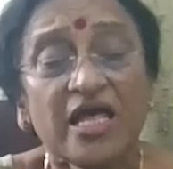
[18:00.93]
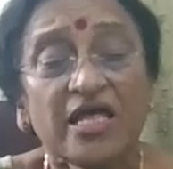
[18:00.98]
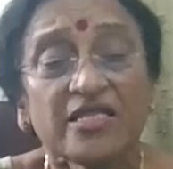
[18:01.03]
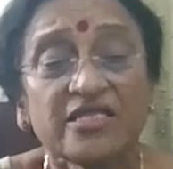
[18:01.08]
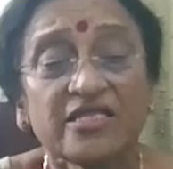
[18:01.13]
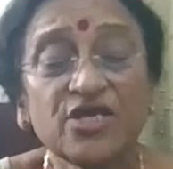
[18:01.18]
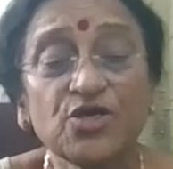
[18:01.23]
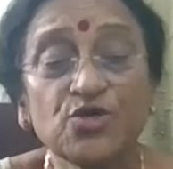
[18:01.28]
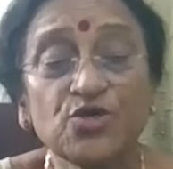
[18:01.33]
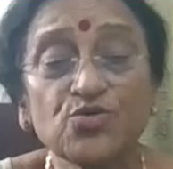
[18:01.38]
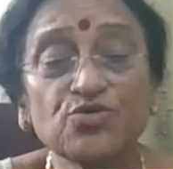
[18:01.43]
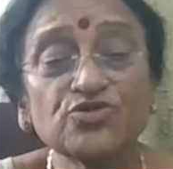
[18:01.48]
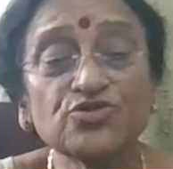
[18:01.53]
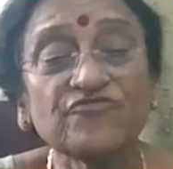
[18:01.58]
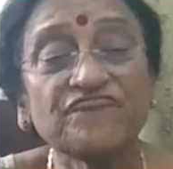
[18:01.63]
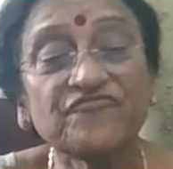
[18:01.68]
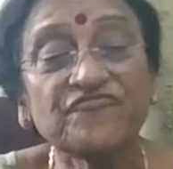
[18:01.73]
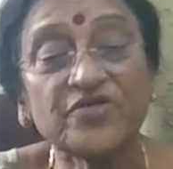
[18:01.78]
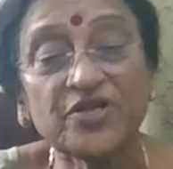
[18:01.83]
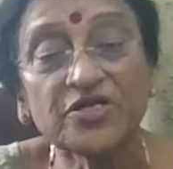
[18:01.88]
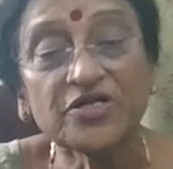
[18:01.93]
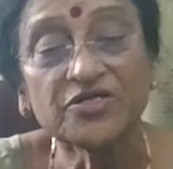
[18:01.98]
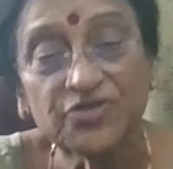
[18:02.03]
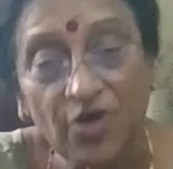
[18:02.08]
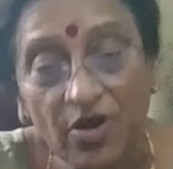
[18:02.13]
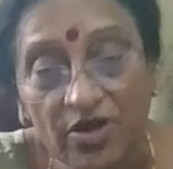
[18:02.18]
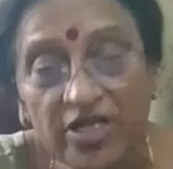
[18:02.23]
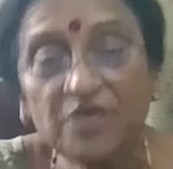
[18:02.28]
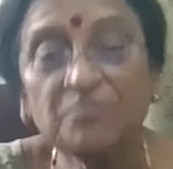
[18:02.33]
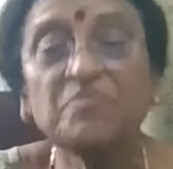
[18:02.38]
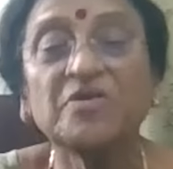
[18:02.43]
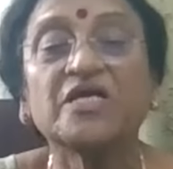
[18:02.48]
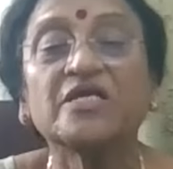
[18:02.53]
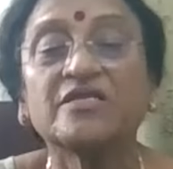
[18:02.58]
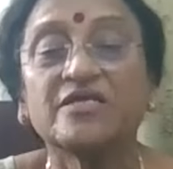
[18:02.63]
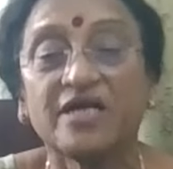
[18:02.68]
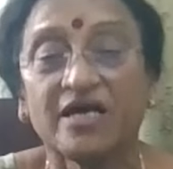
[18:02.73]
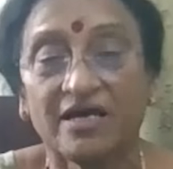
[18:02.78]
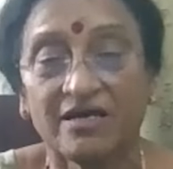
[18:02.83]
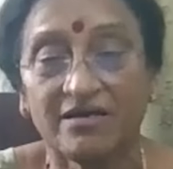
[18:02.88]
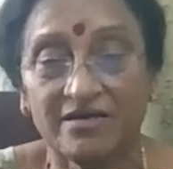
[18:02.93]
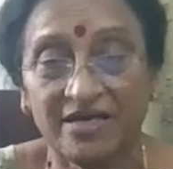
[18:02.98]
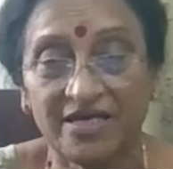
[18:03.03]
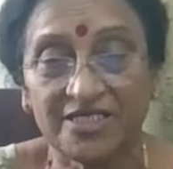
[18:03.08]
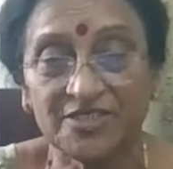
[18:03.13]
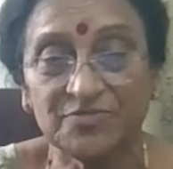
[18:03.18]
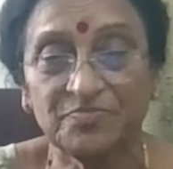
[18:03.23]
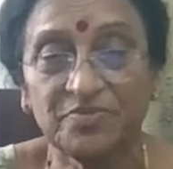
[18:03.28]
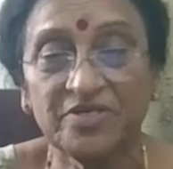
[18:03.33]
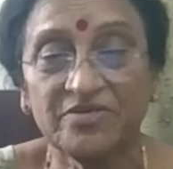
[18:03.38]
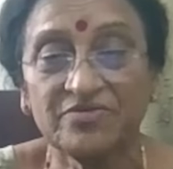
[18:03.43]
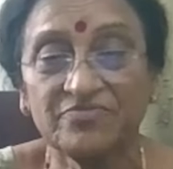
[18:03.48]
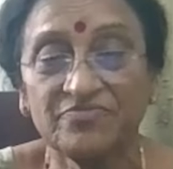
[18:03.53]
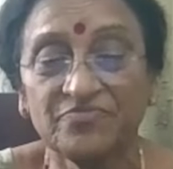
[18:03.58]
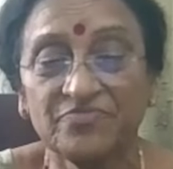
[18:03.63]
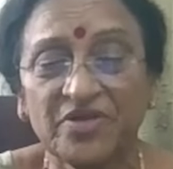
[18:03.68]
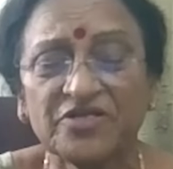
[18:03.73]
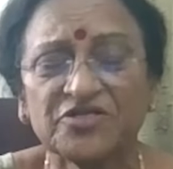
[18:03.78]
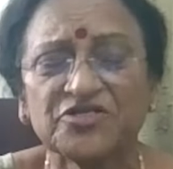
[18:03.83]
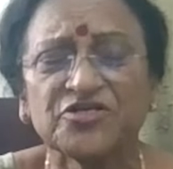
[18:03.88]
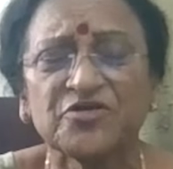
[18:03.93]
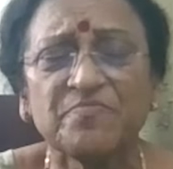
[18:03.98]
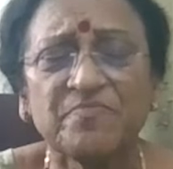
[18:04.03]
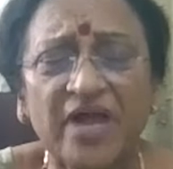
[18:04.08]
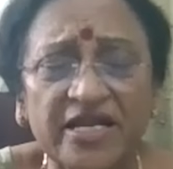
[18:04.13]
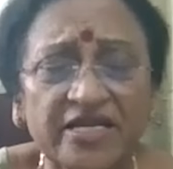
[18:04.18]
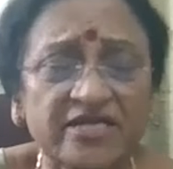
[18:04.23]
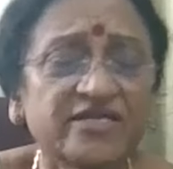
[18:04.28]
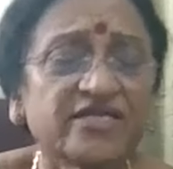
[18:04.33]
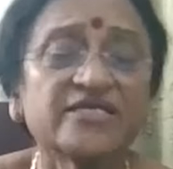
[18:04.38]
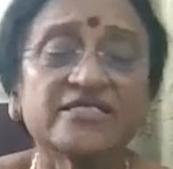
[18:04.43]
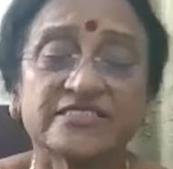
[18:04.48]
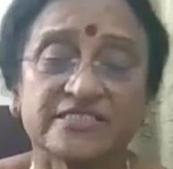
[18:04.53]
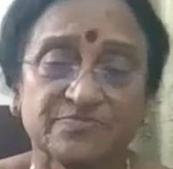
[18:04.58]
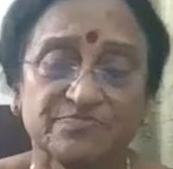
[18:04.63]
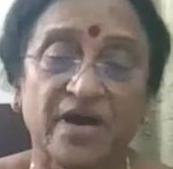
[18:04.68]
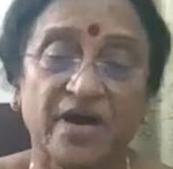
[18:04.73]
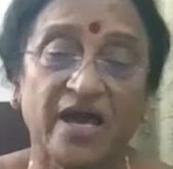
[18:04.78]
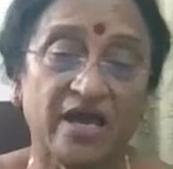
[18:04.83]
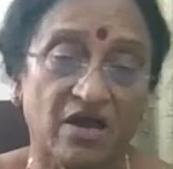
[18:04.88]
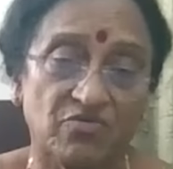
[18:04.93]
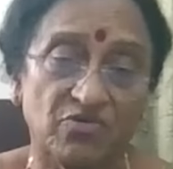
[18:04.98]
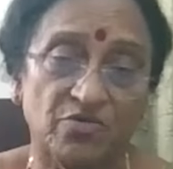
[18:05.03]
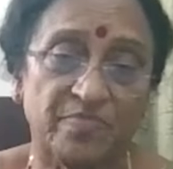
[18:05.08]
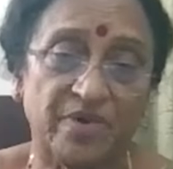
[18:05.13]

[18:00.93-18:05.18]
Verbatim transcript: The use of electronic media has been tremendous by our